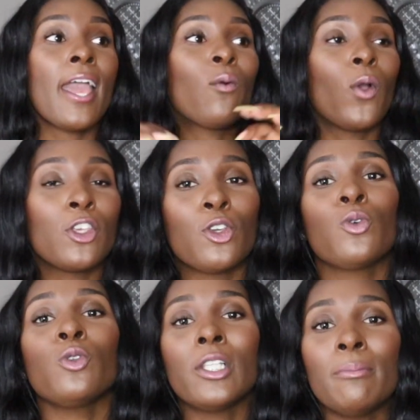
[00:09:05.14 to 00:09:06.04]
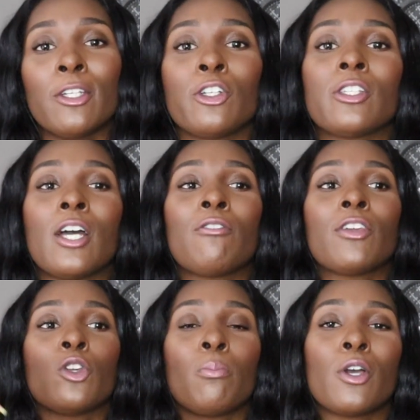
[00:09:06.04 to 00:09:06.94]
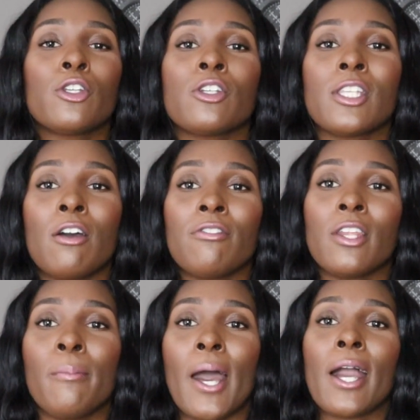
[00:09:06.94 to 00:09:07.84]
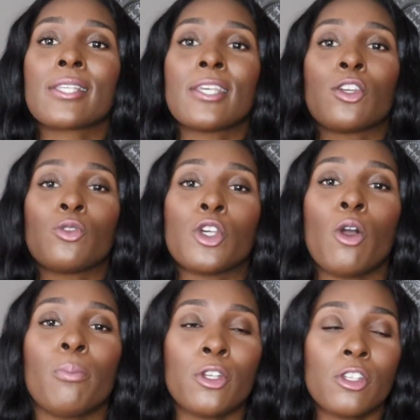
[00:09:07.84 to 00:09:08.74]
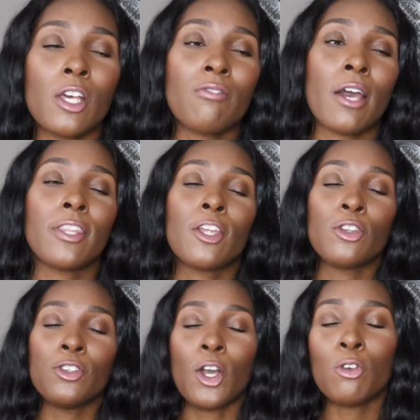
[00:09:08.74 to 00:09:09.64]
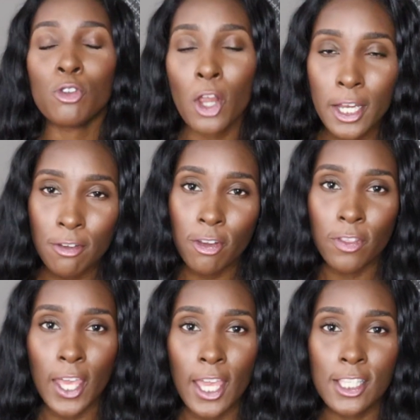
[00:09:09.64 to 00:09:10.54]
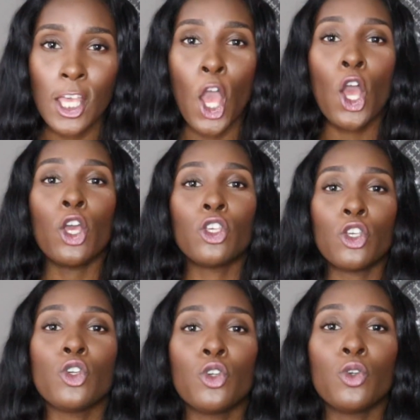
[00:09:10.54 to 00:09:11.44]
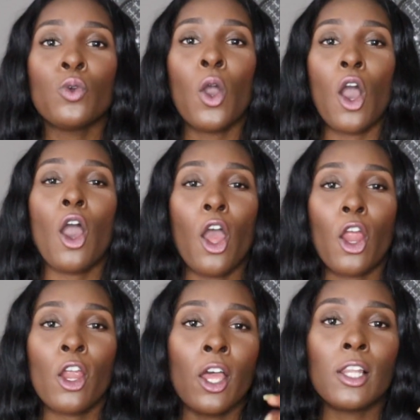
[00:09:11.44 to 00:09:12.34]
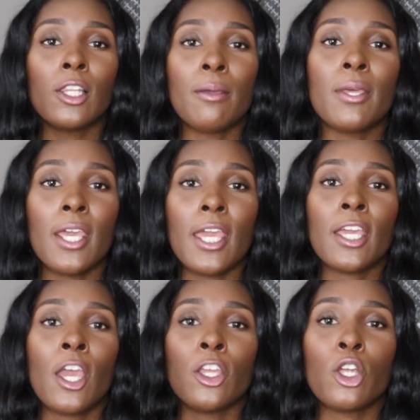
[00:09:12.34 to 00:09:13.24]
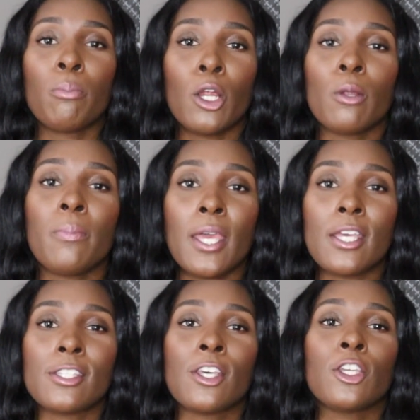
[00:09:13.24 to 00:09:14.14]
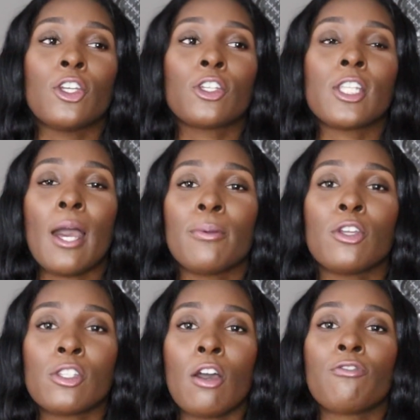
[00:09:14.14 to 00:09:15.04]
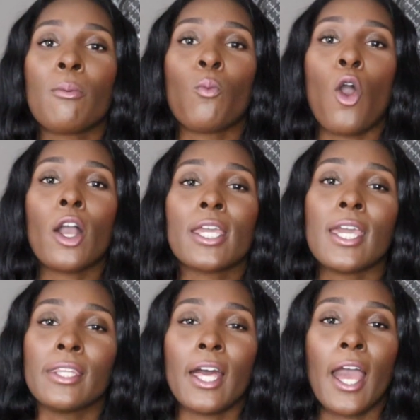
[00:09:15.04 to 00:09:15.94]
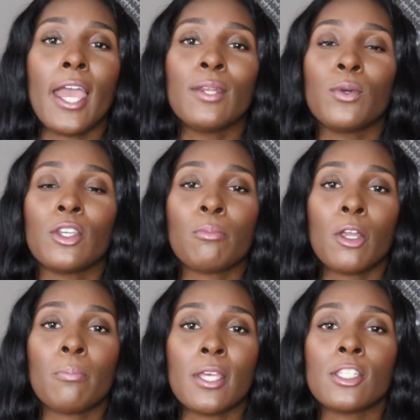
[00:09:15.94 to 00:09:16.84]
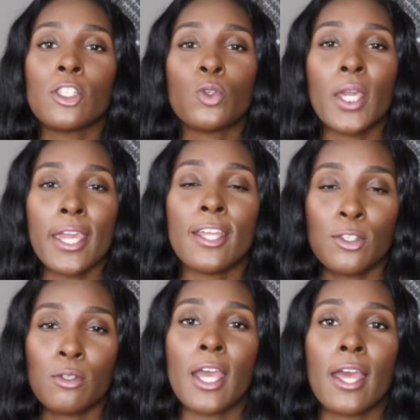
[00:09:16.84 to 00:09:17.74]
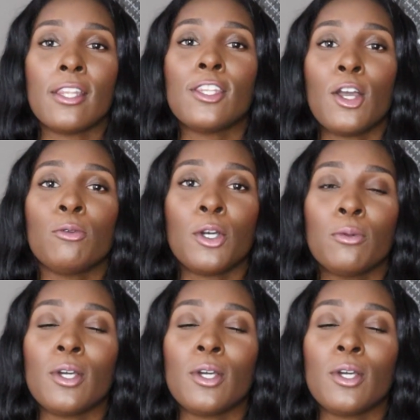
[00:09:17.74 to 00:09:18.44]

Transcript: And when you limit yourself and you put yourself in a box and you don't put yourself out there, you don't try different things, you are limiting your purpose. You're stopping yourself from walking in line with your purpose. You can't do that. No.